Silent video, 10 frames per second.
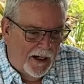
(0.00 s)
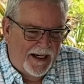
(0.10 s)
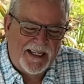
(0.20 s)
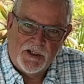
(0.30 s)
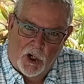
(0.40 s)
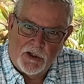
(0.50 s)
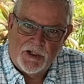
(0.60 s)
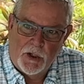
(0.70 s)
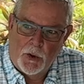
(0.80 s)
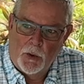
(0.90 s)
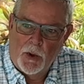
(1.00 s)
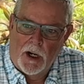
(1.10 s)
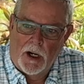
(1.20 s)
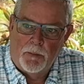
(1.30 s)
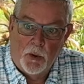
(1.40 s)
It's
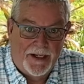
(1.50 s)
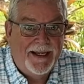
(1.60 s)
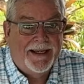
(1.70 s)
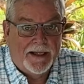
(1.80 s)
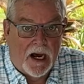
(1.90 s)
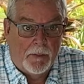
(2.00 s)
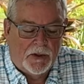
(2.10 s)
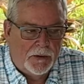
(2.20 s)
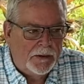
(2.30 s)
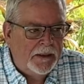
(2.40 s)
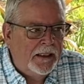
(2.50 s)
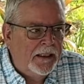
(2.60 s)
also pretty economical.